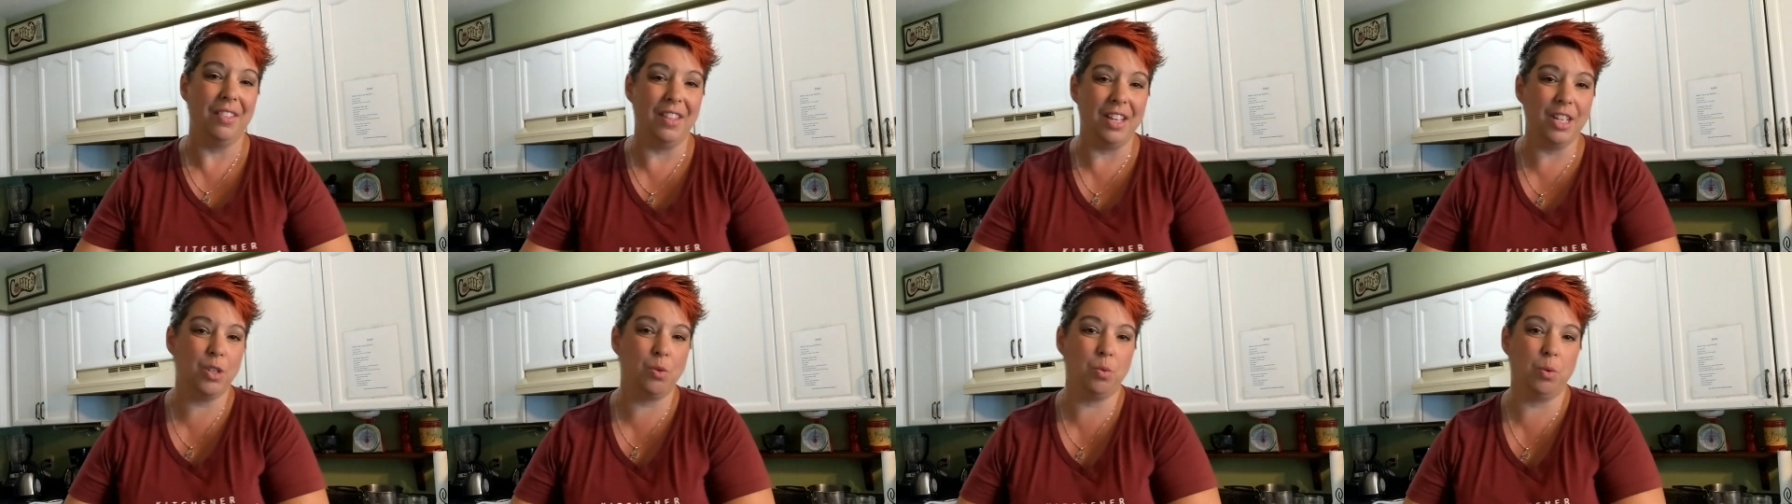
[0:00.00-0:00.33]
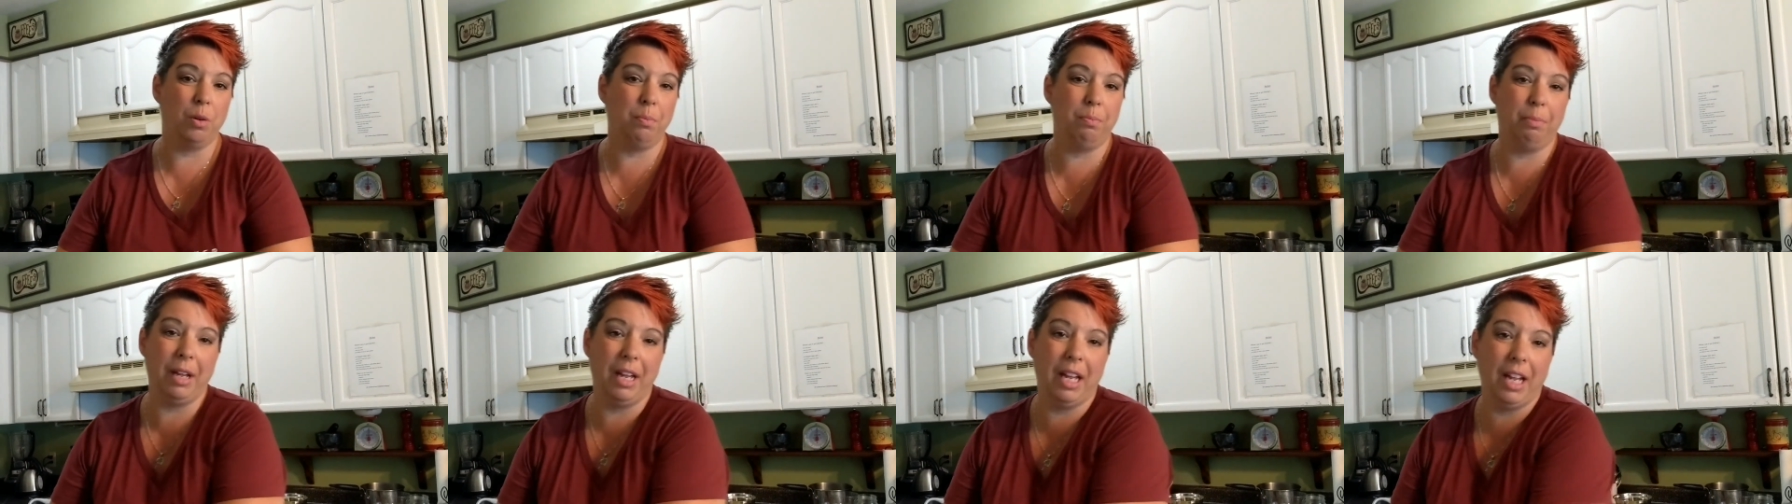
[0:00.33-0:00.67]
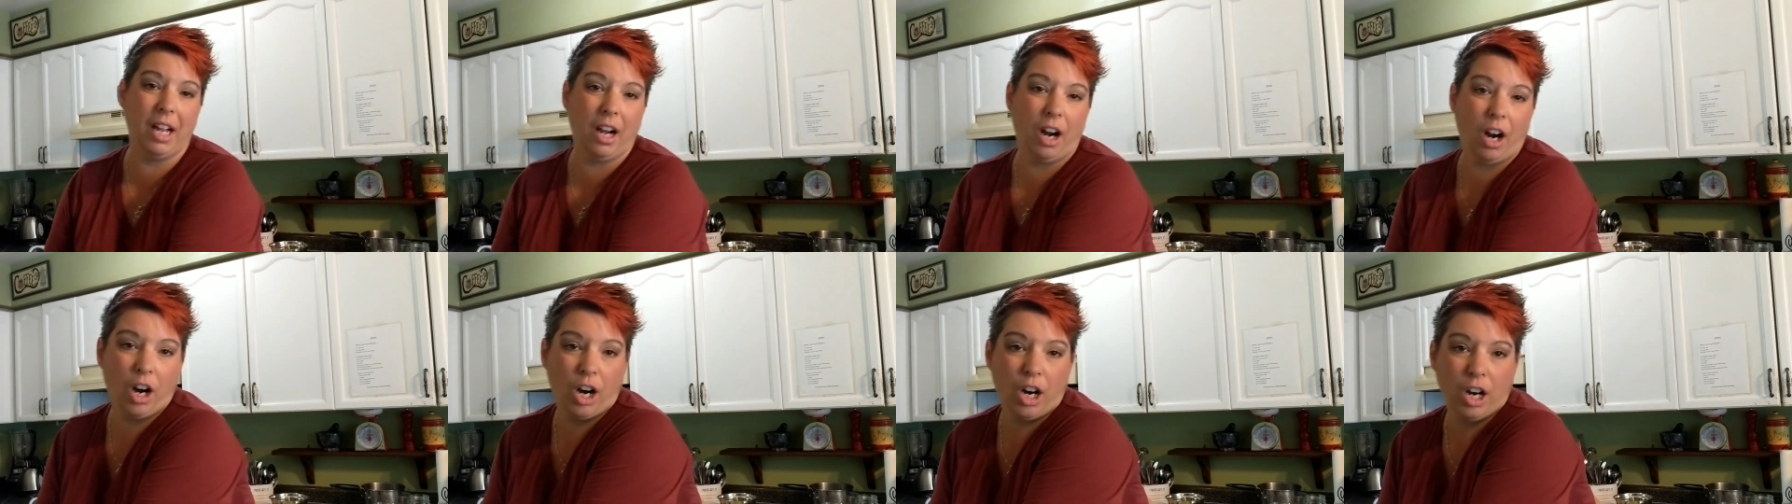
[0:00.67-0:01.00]
this would
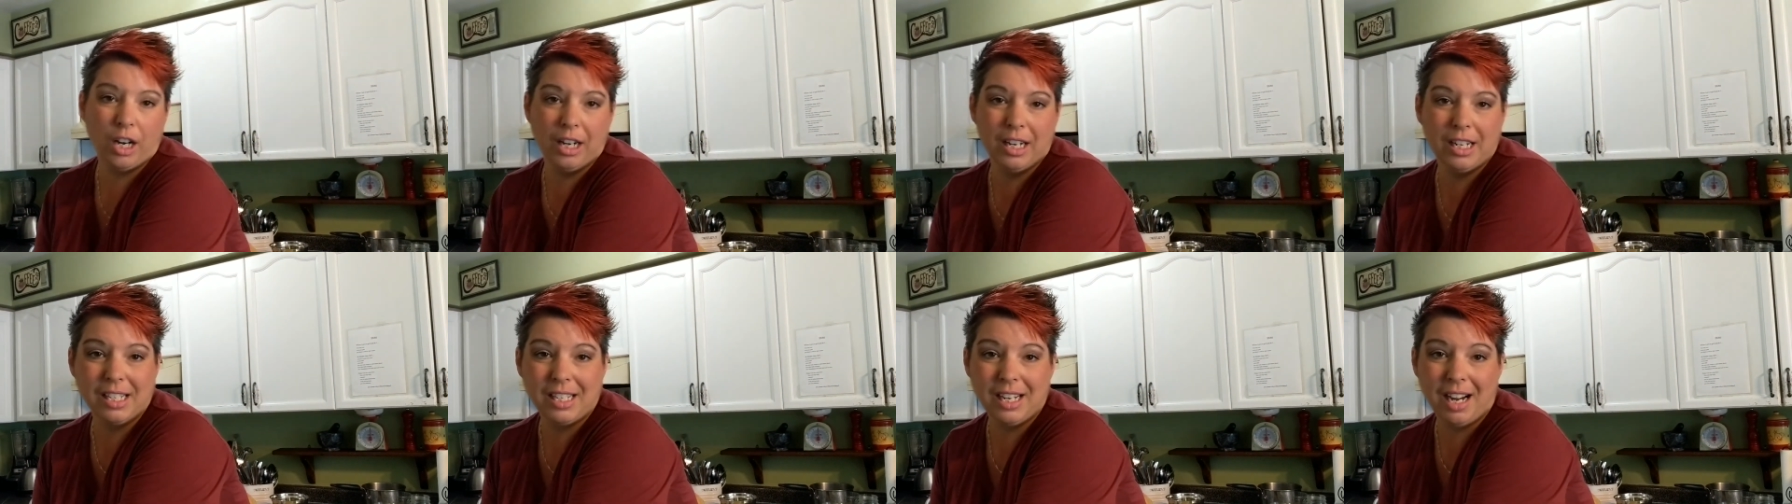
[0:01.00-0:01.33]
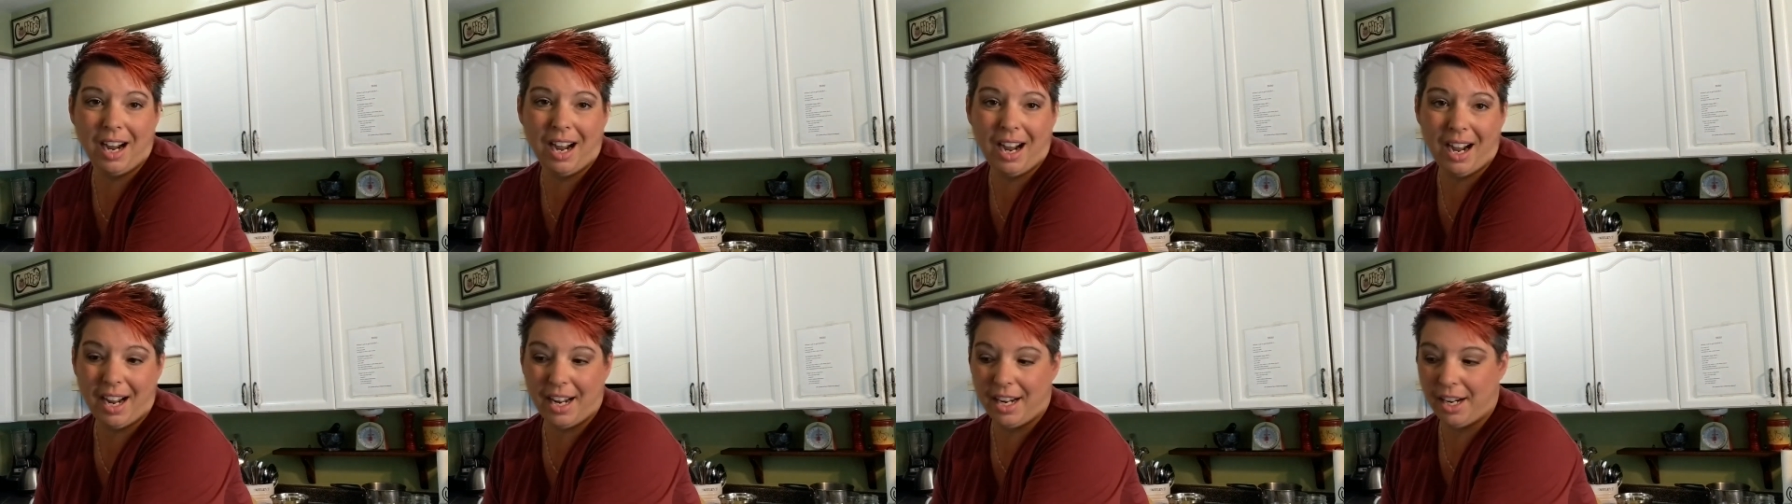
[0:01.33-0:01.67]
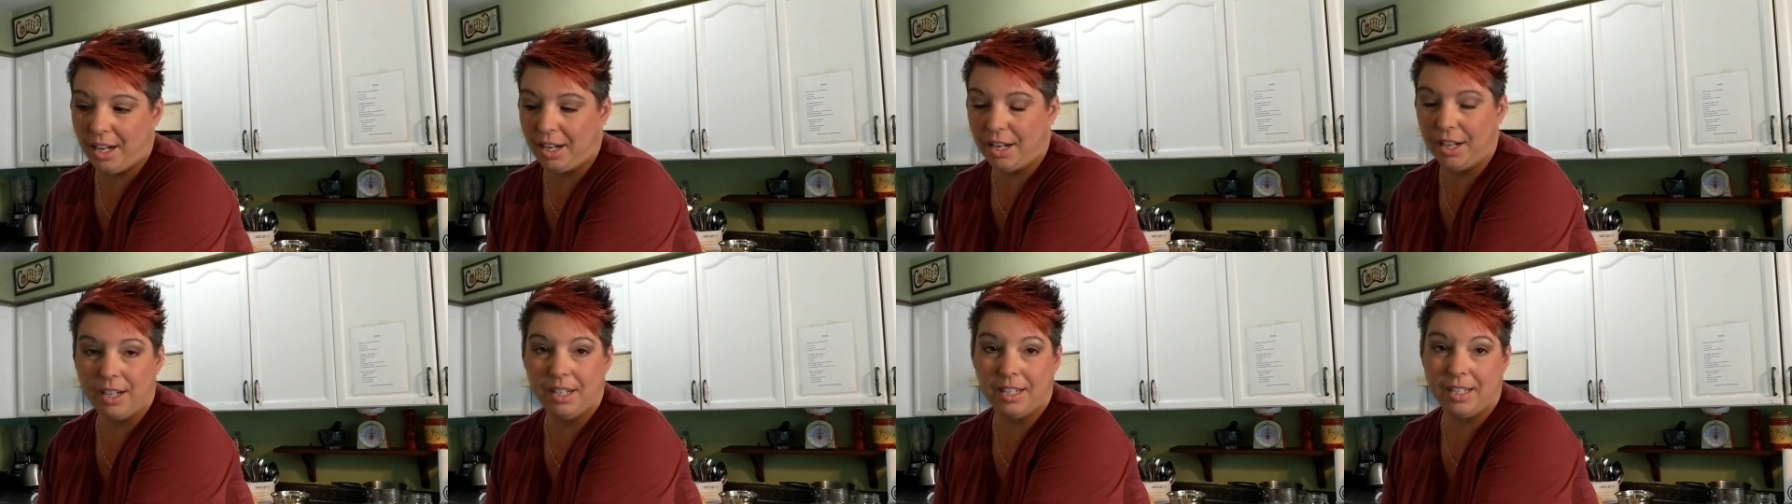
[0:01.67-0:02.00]
be our
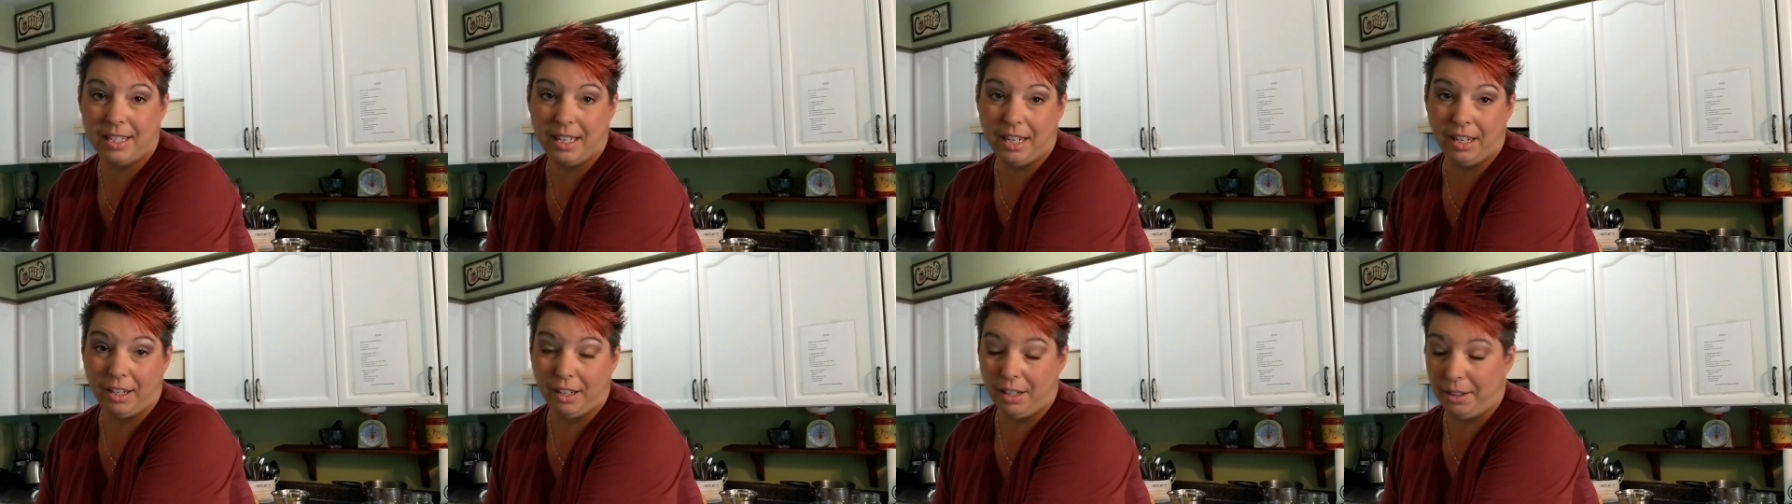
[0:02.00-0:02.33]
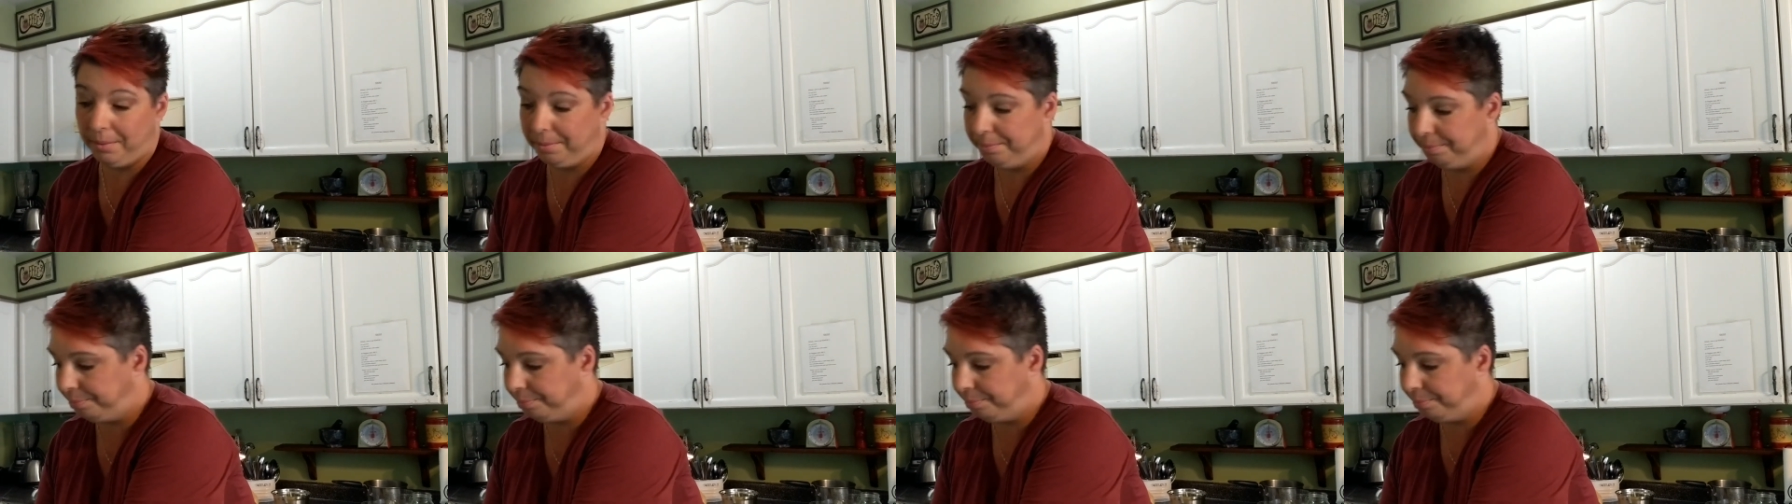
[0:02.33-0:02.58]
entire dinner.